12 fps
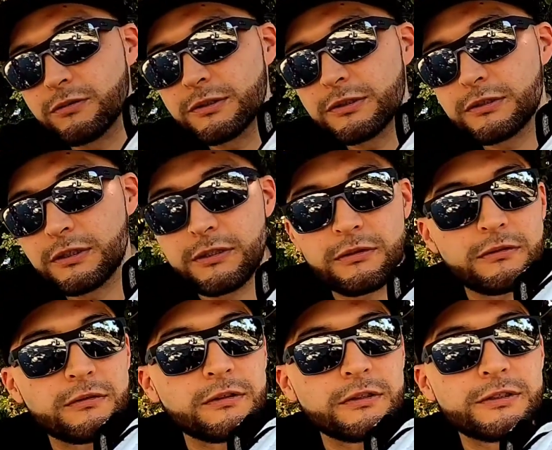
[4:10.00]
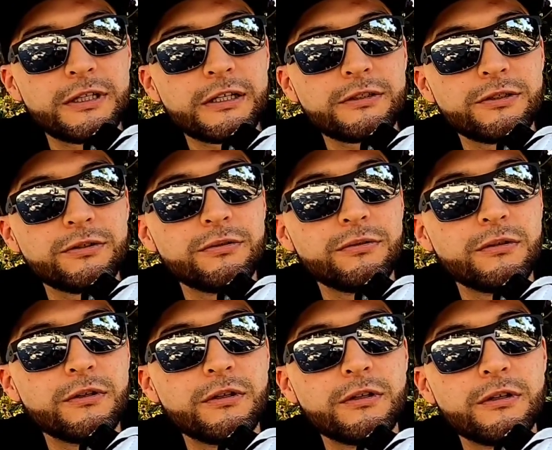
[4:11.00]
gnosis no the Shaq shoe
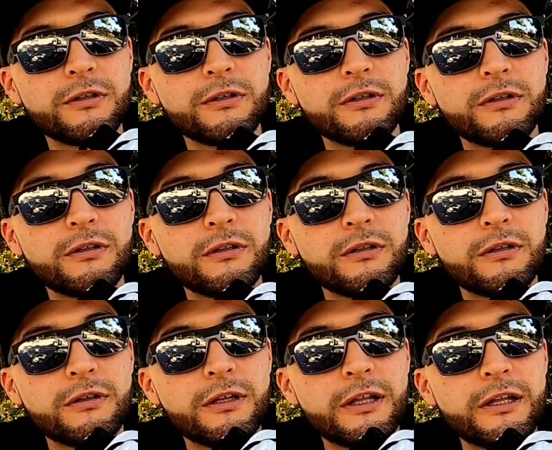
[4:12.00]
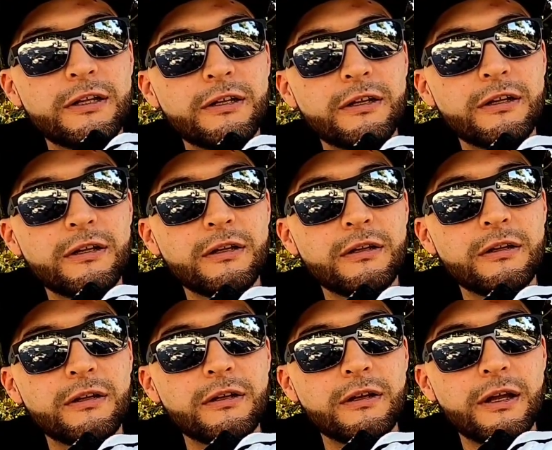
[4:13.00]
that
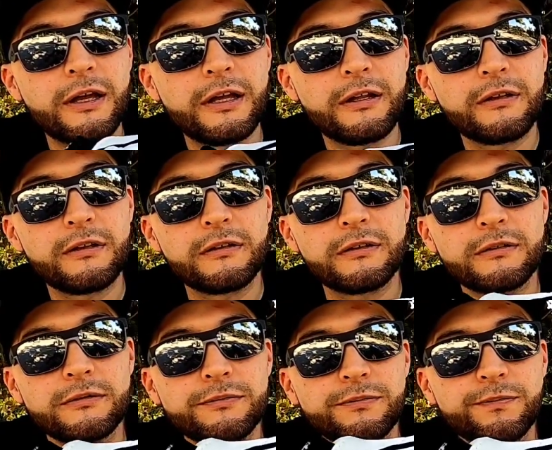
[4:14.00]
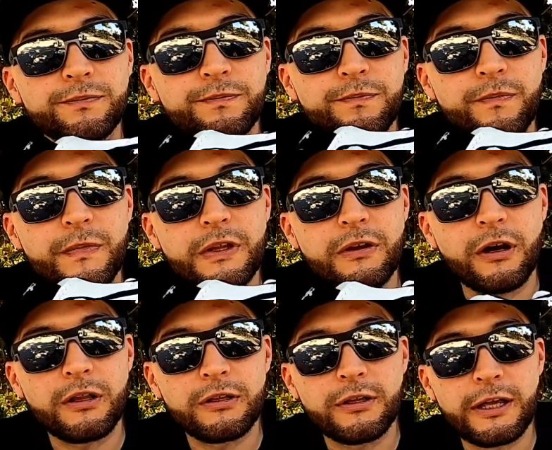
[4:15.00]
he had the
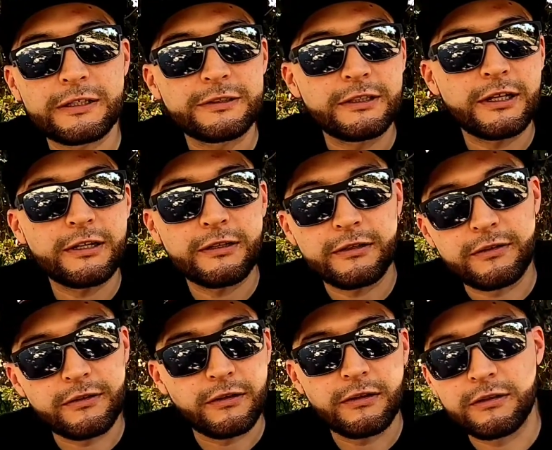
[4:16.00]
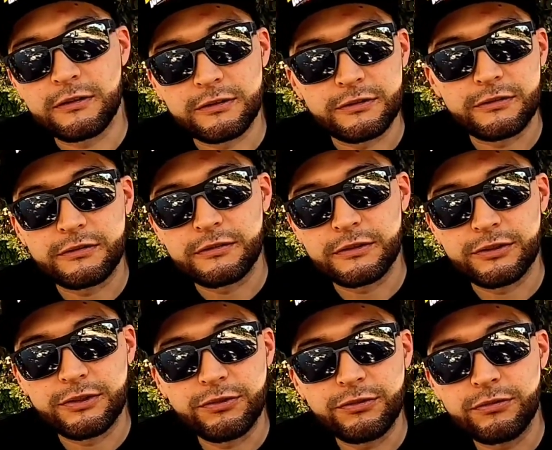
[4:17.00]
all the hexalite on the,
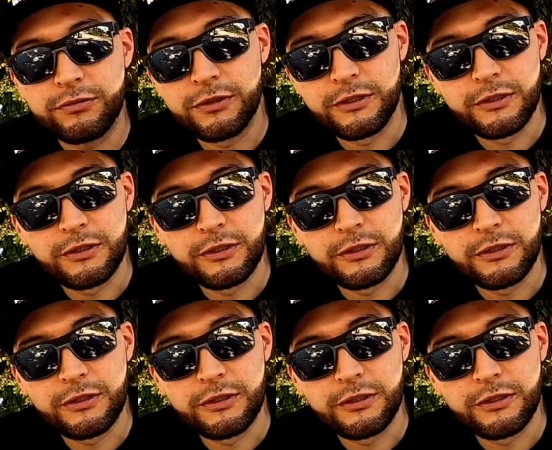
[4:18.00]
the shoe